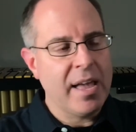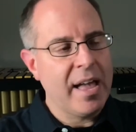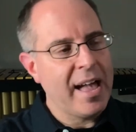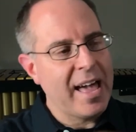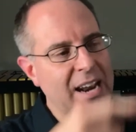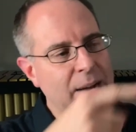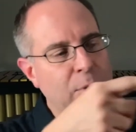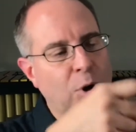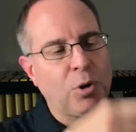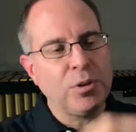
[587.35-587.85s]

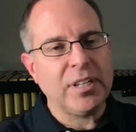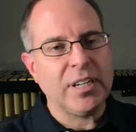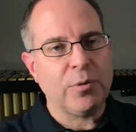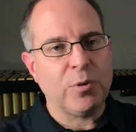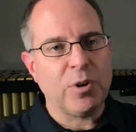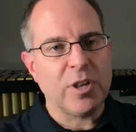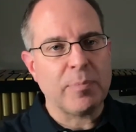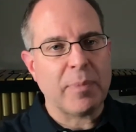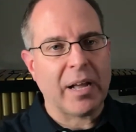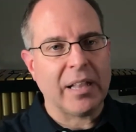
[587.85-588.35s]
and I'm holding it
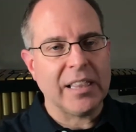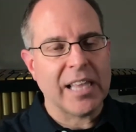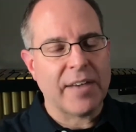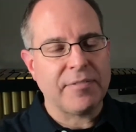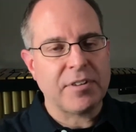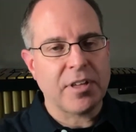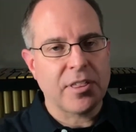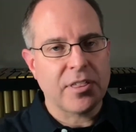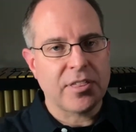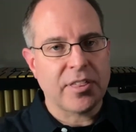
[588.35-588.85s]
with my left
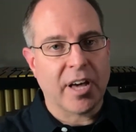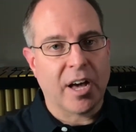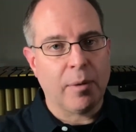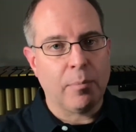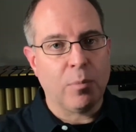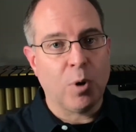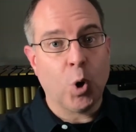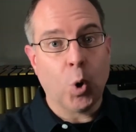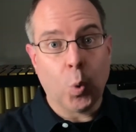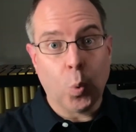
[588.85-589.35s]

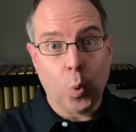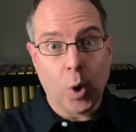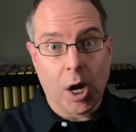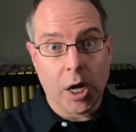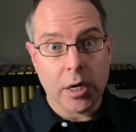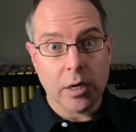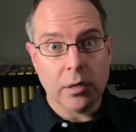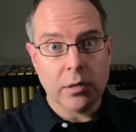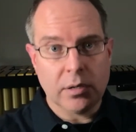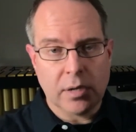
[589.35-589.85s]
thumb 1.